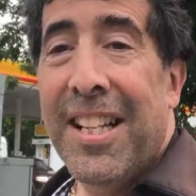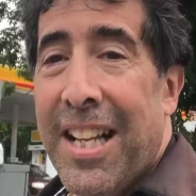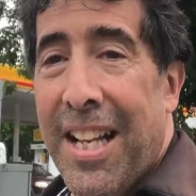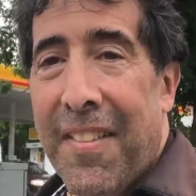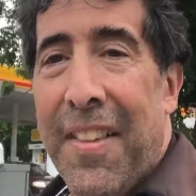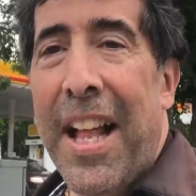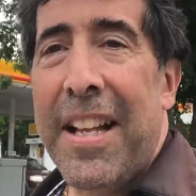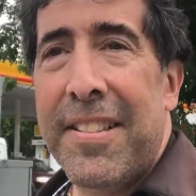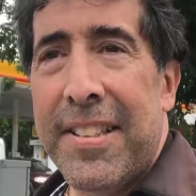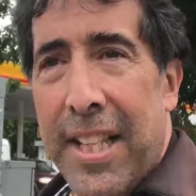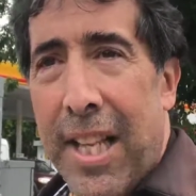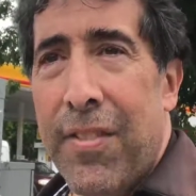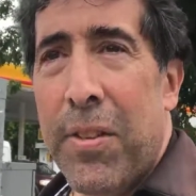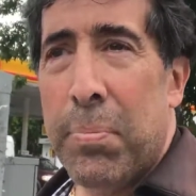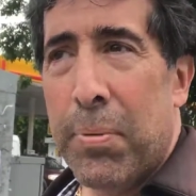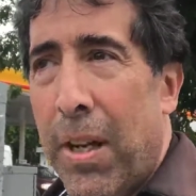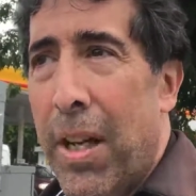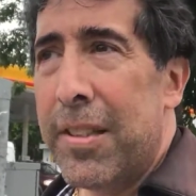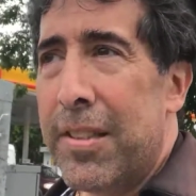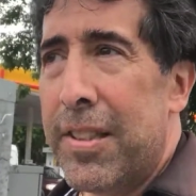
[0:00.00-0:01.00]
And that's the David
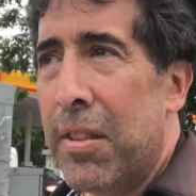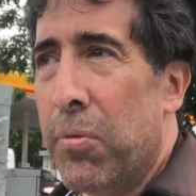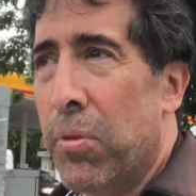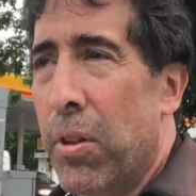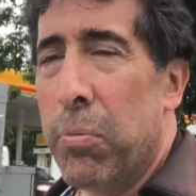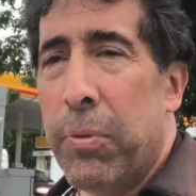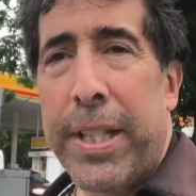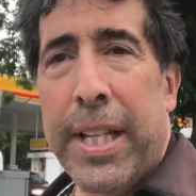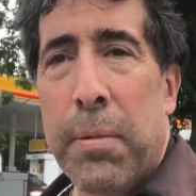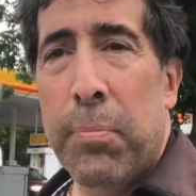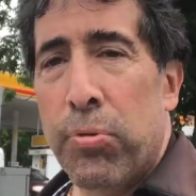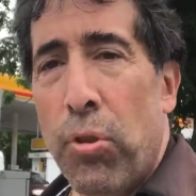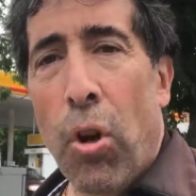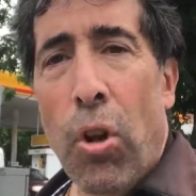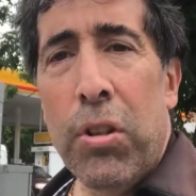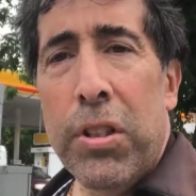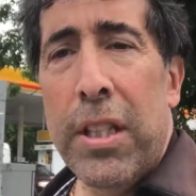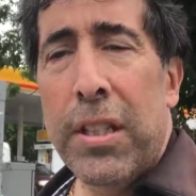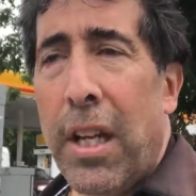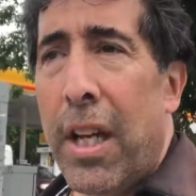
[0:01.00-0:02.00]
Bronstein world. We keep
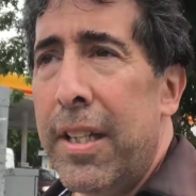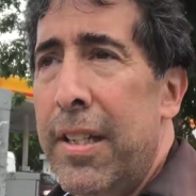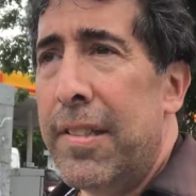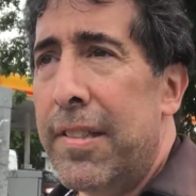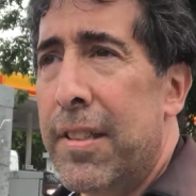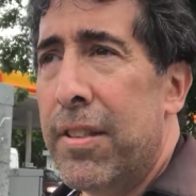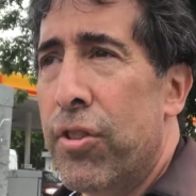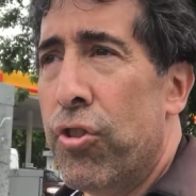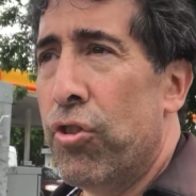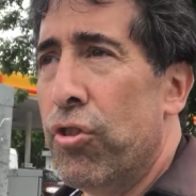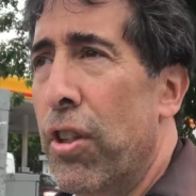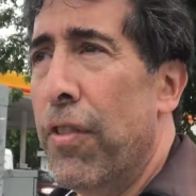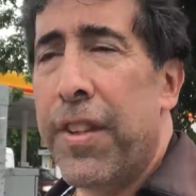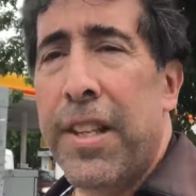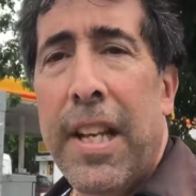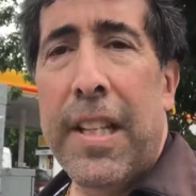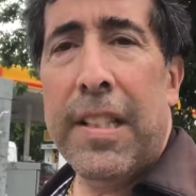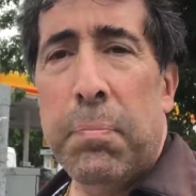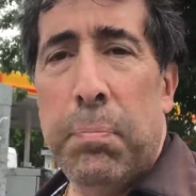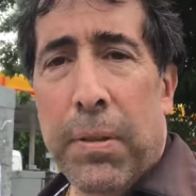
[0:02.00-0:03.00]
rolling the dice, shooting for
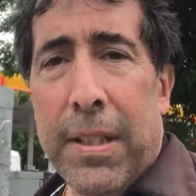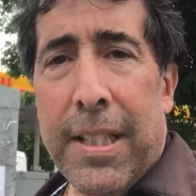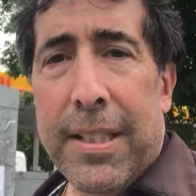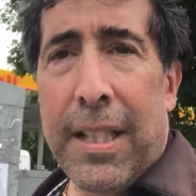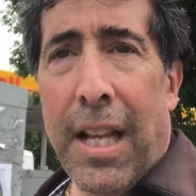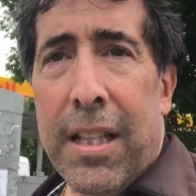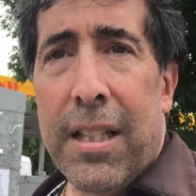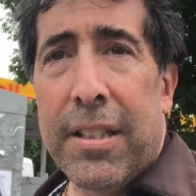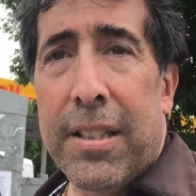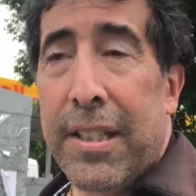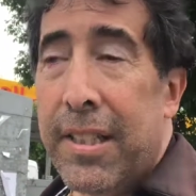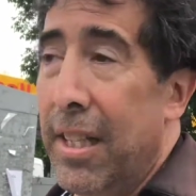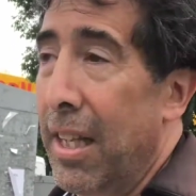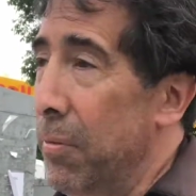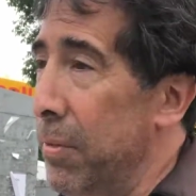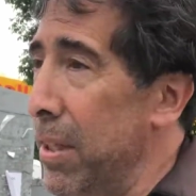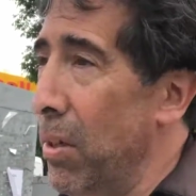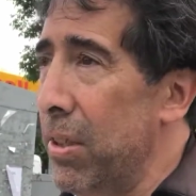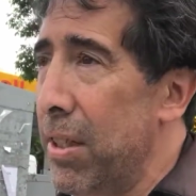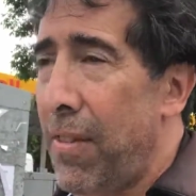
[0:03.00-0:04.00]
the next $1 billion deal,
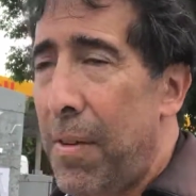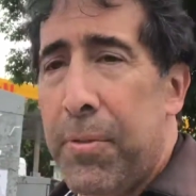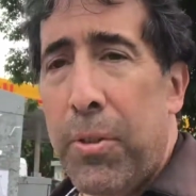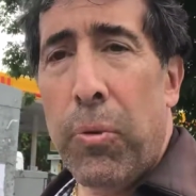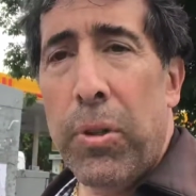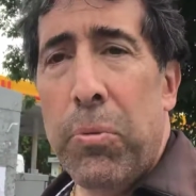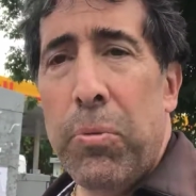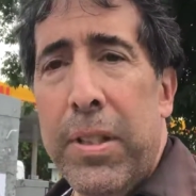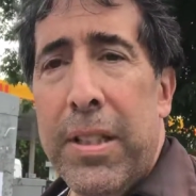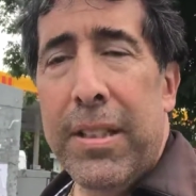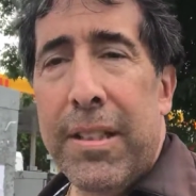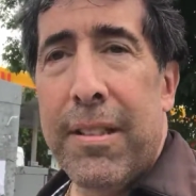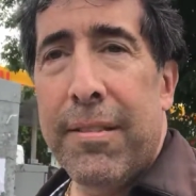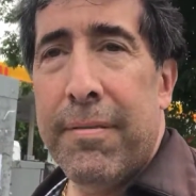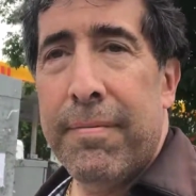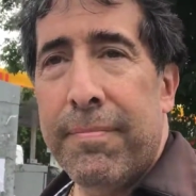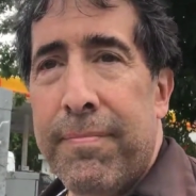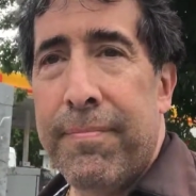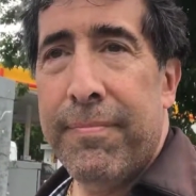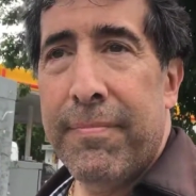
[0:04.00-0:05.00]
and we don't give up till we win.
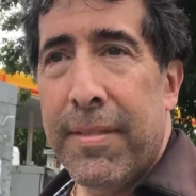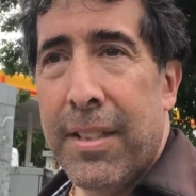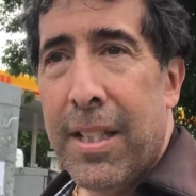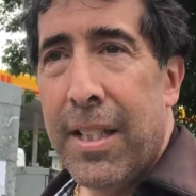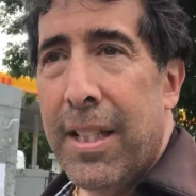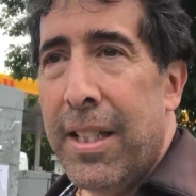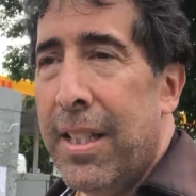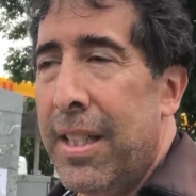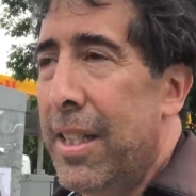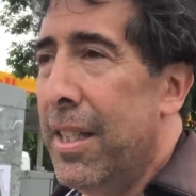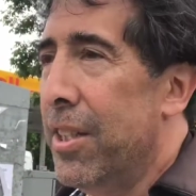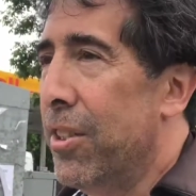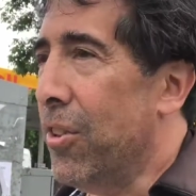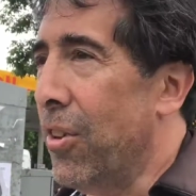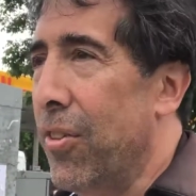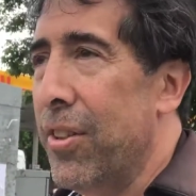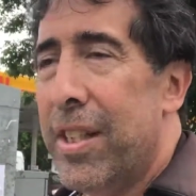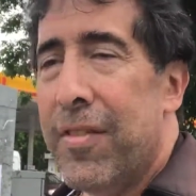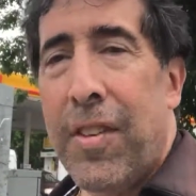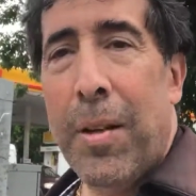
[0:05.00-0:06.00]

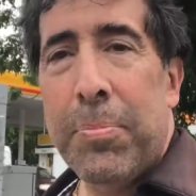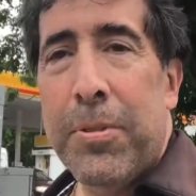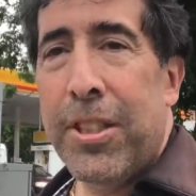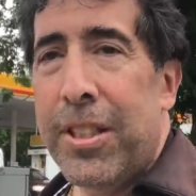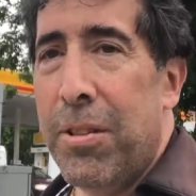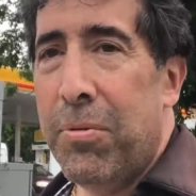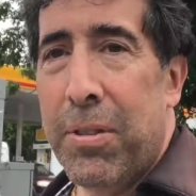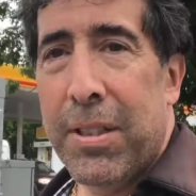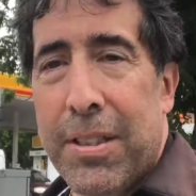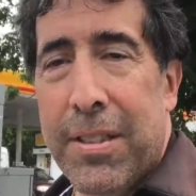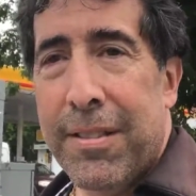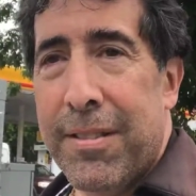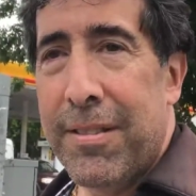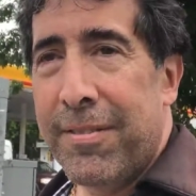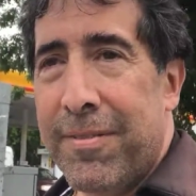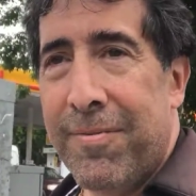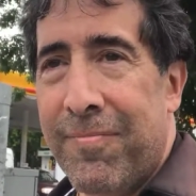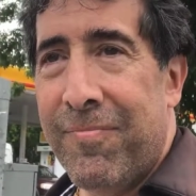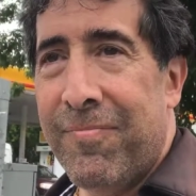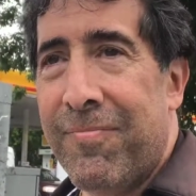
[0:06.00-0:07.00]
Don't give up till you win.
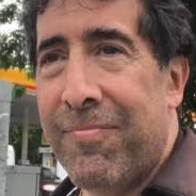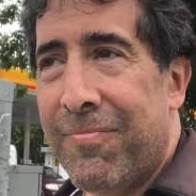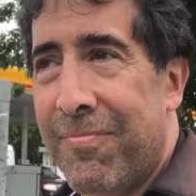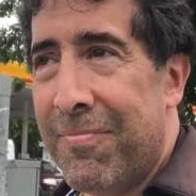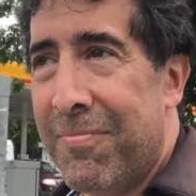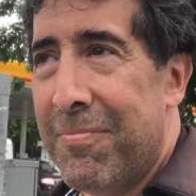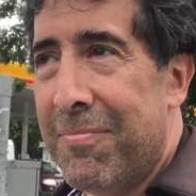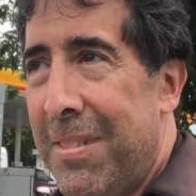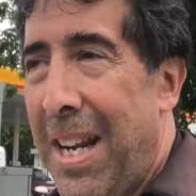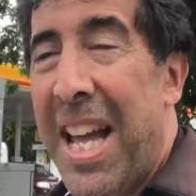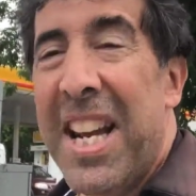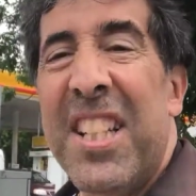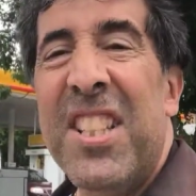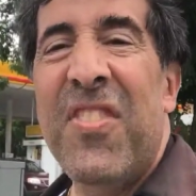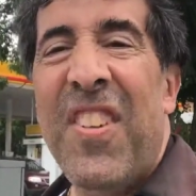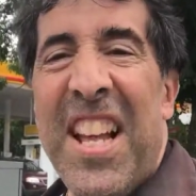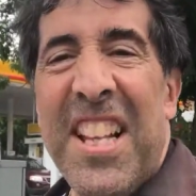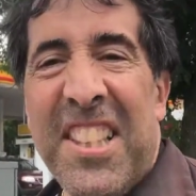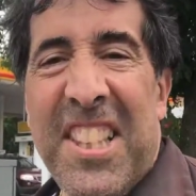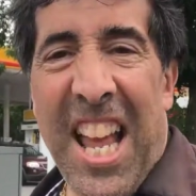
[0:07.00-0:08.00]
And it's
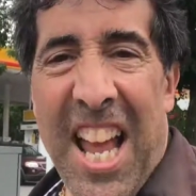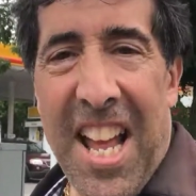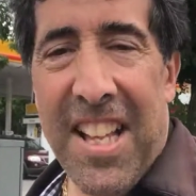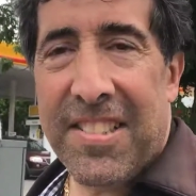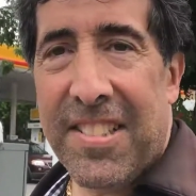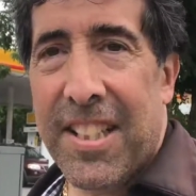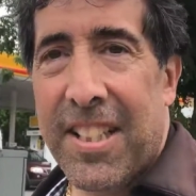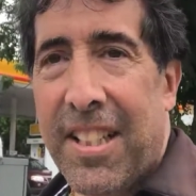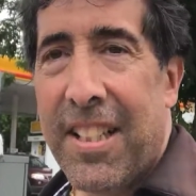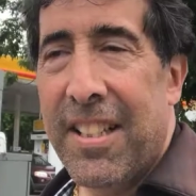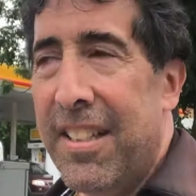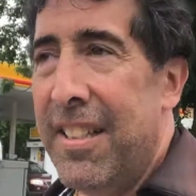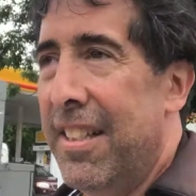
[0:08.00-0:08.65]
fantastic.